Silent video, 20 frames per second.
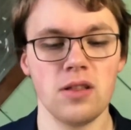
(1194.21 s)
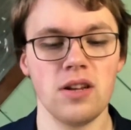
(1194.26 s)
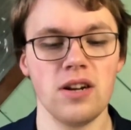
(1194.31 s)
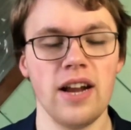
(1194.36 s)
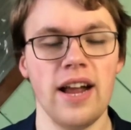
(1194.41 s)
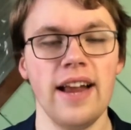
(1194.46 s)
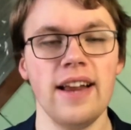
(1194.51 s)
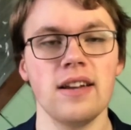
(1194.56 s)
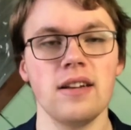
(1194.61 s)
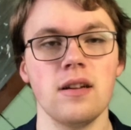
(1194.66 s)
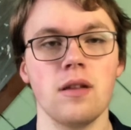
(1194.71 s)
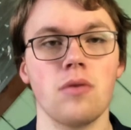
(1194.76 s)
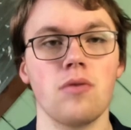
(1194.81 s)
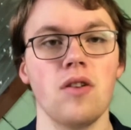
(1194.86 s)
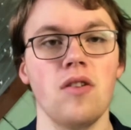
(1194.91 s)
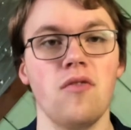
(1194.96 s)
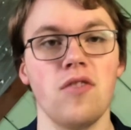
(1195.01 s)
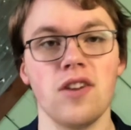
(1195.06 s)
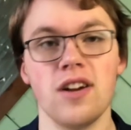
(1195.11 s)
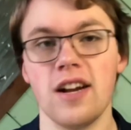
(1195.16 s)
they're
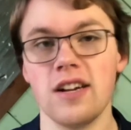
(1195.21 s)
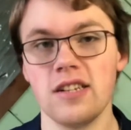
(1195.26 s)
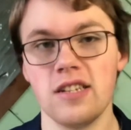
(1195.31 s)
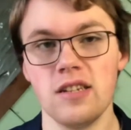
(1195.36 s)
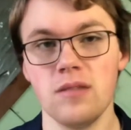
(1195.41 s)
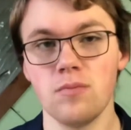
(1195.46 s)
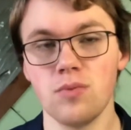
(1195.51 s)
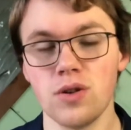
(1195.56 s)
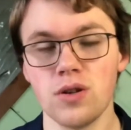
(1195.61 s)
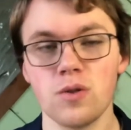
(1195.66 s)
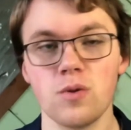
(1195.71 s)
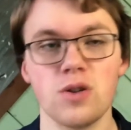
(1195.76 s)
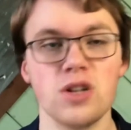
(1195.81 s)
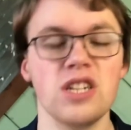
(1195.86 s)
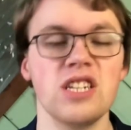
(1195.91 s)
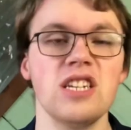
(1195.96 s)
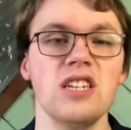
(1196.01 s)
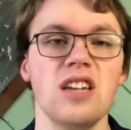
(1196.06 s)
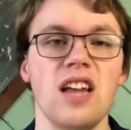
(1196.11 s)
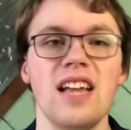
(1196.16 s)
8-9-3 for 19 points, which
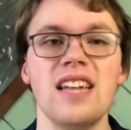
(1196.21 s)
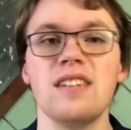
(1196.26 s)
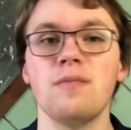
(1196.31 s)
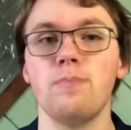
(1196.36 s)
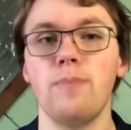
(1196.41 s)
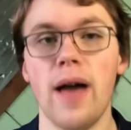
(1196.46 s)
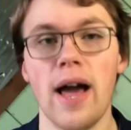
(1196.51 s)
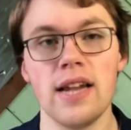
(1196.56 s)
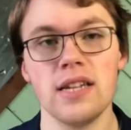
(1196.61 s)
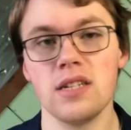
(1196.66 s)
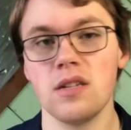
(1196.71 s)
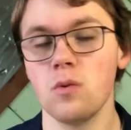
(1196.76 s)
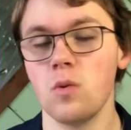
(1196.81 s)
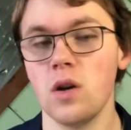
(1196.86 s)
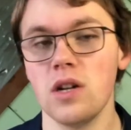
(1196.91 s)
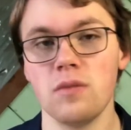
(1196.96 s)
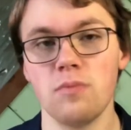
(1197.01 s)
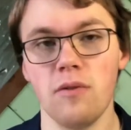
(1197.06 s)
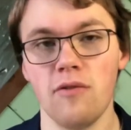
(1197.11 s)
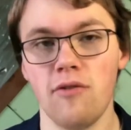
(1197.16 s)
isn't as bad as it
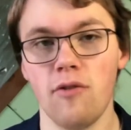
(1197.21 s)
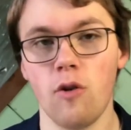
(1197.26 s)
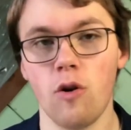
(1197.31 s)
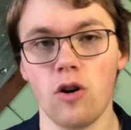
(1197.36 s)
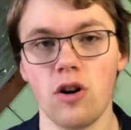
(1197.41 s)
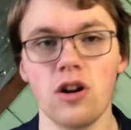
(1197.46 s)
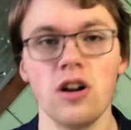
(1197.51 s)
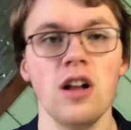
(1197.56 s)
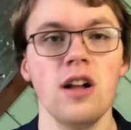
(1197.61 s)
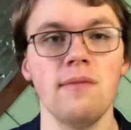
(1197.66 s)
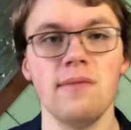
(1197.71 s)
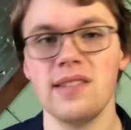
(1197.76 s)
was before,